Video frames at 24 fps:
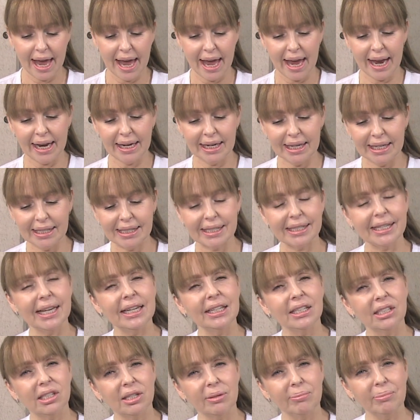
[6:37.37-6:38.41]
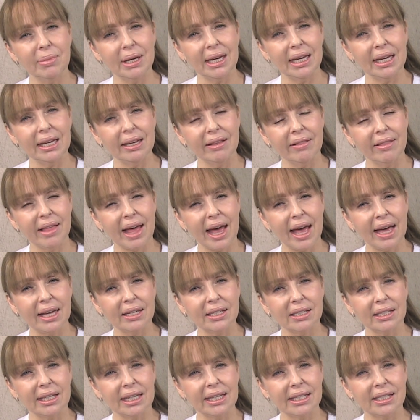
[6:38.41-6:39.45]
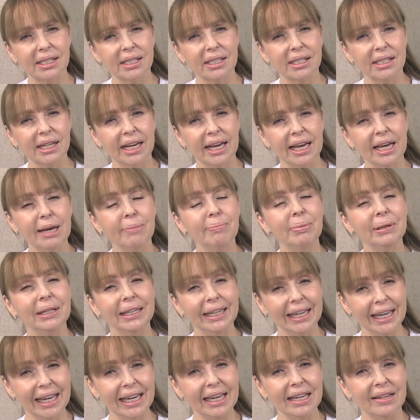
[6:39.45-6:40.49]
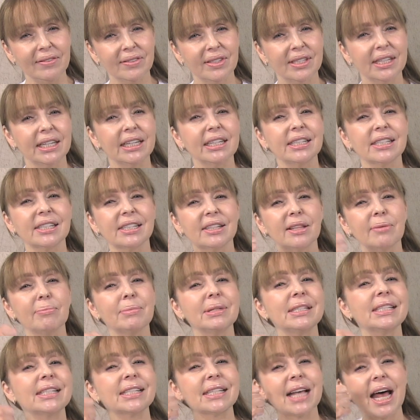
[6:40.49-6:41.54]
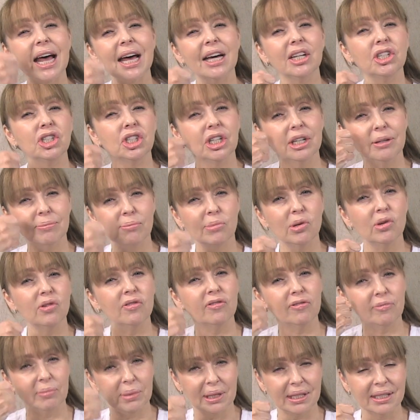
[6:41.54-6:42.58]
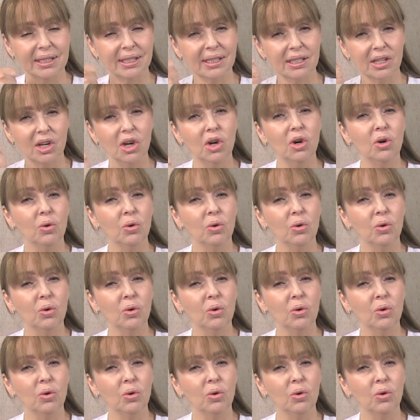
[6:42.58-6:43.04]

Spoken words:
And he said to me that he believes that it's the massaging movements